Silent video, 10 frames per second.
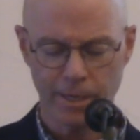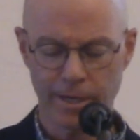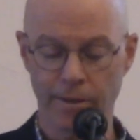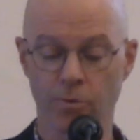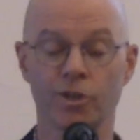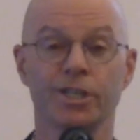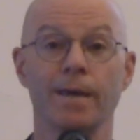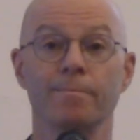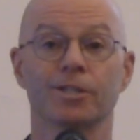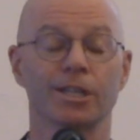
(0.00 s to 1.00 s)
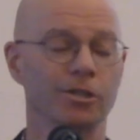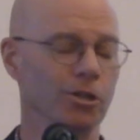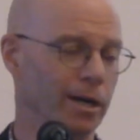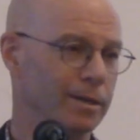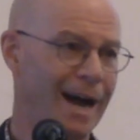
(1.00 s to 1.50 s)
In other words, Amos says,
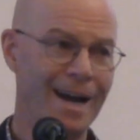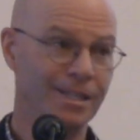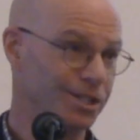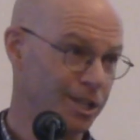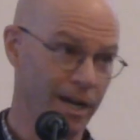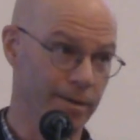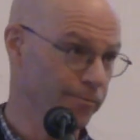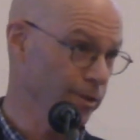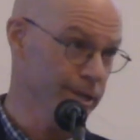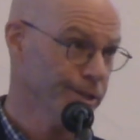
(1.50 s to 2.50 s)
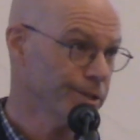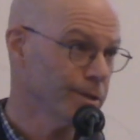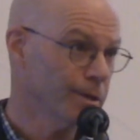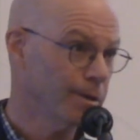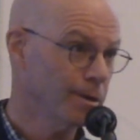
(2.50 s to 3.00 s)
look, I didn't sign up for
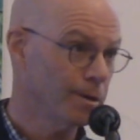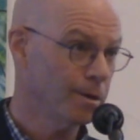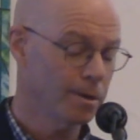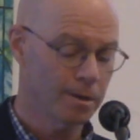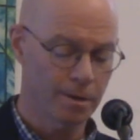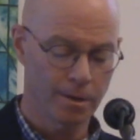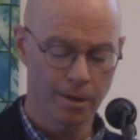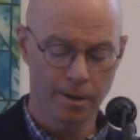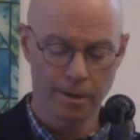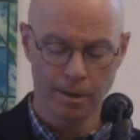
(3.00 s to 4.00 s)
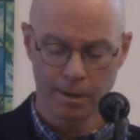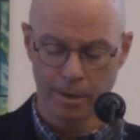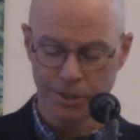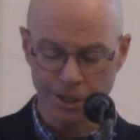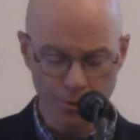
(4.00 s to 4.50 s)
this.
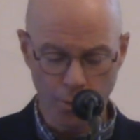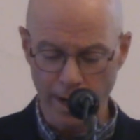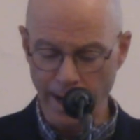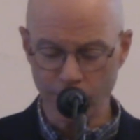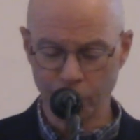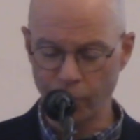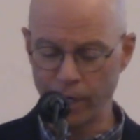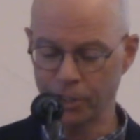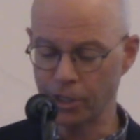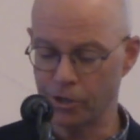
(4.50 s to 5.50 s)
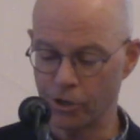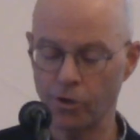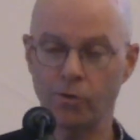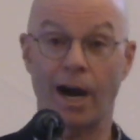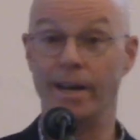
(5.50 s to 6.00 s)
This isn't what I was raised to
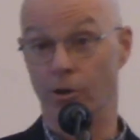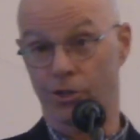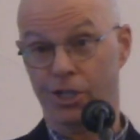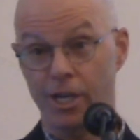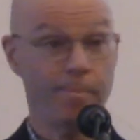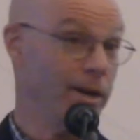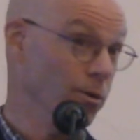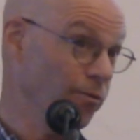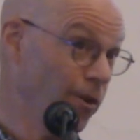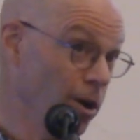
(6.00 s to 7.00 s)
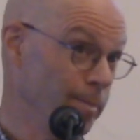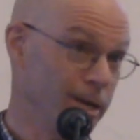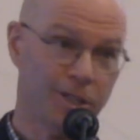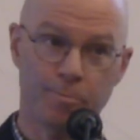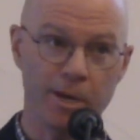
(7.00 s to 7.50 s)
do. I know sheep. I know
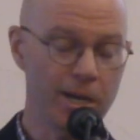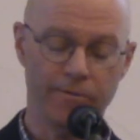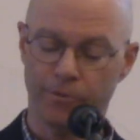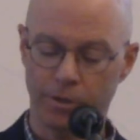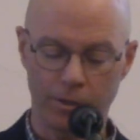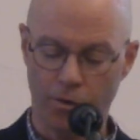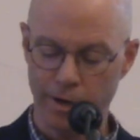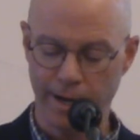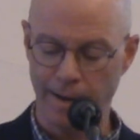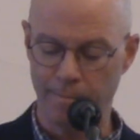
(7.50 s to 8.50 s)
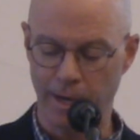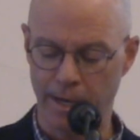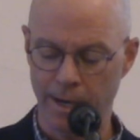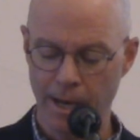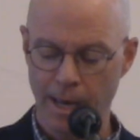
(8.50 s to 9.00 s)
farming, speaking for the Lord, not
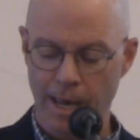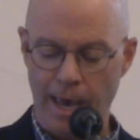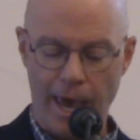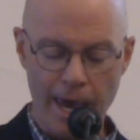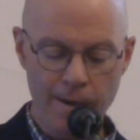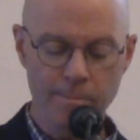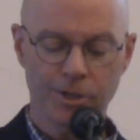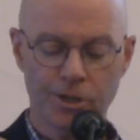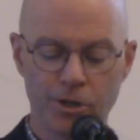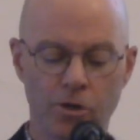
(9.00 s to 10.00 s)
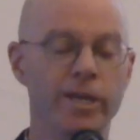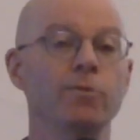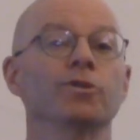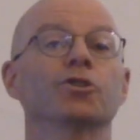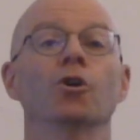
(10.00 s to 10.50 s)
me. Amos knew
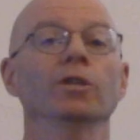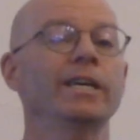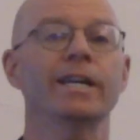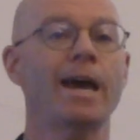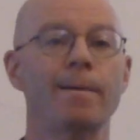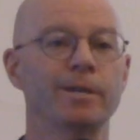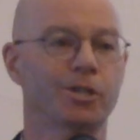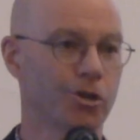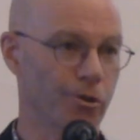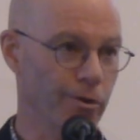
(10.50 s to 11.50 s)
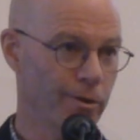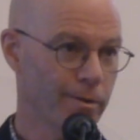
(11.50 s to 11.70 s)
he was only an amateur.